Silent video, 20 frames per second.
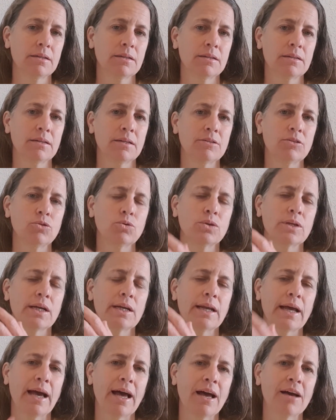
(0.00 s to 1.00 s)
that you
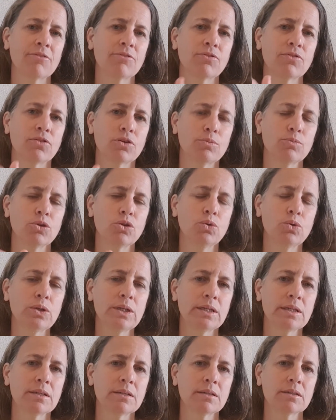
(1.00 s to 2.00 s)
can have from
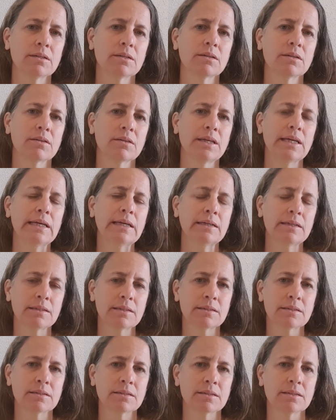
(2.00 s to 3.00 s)
doing
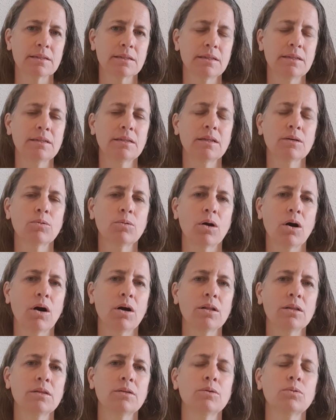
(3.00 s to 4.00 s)
things in the
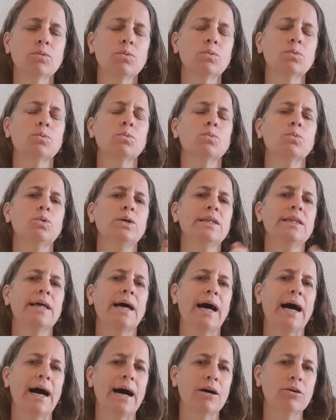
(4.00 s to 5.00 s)
world
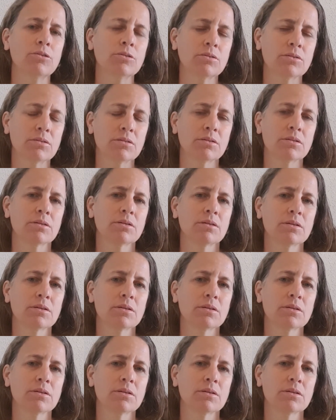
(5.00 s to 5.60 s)
without